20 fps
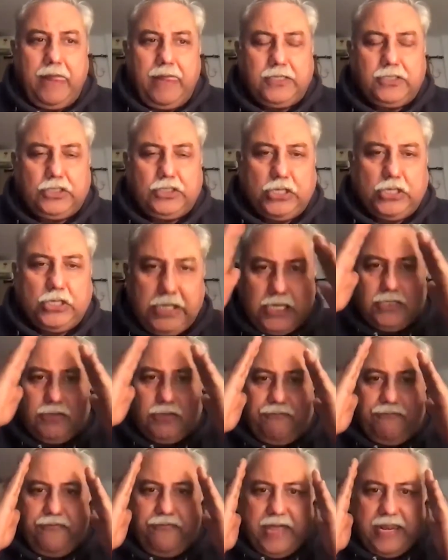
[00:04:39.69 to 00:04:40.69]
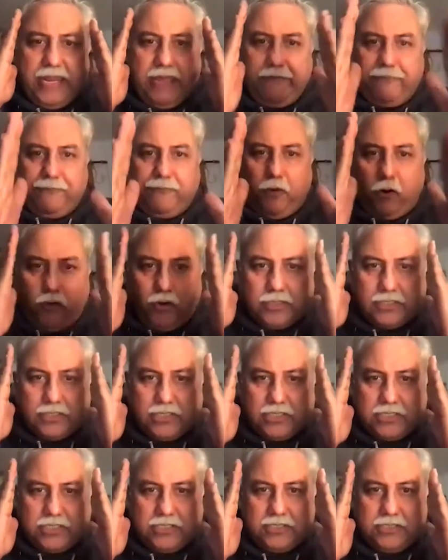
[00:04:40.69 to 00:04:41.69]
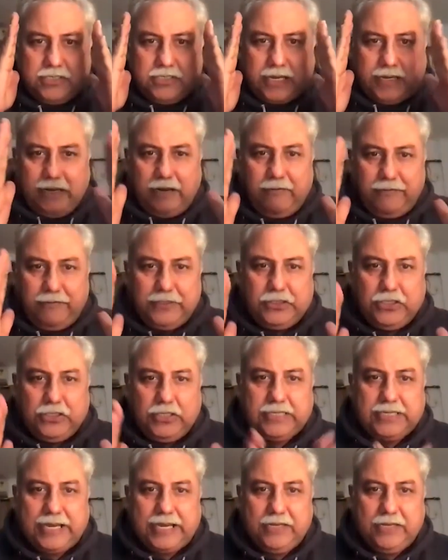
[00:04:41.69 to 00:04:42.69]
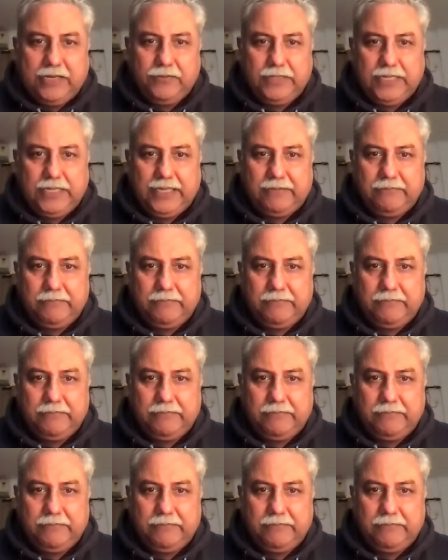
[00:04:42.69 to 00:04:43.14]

she is very focused, tunnel vision kind of a thing.